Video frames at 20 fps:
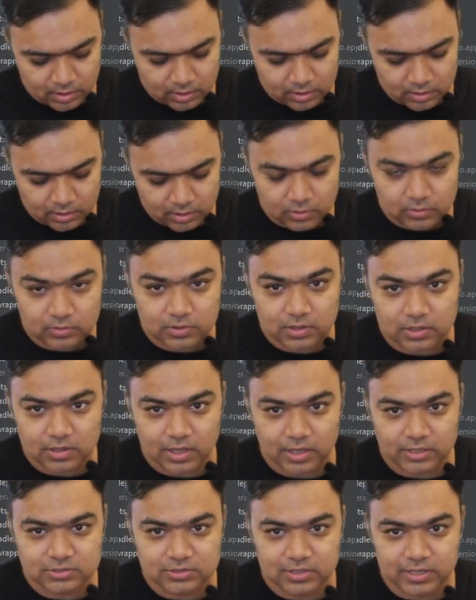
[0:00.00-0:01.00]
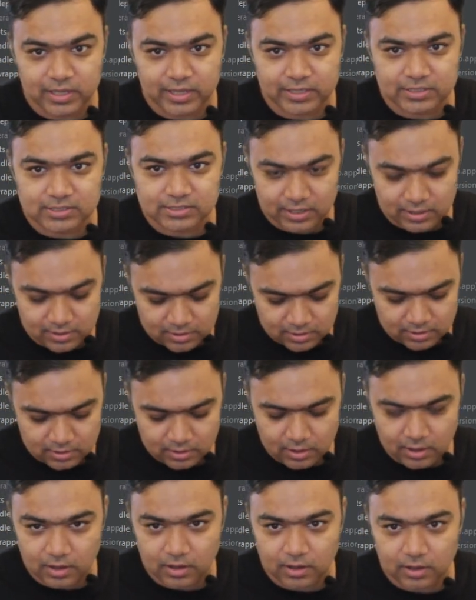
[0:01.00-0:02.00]
Now this actually extends
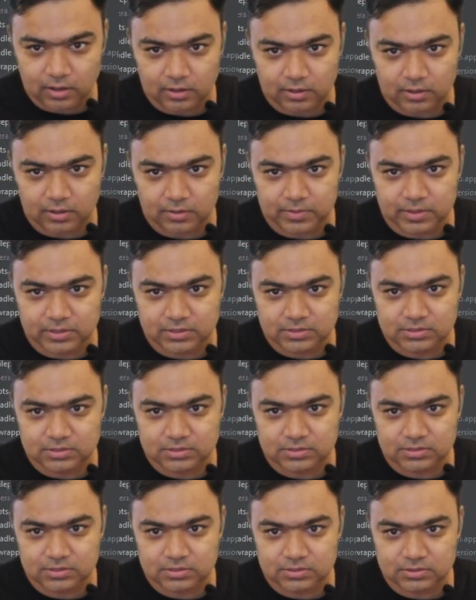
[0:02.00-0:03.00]
our image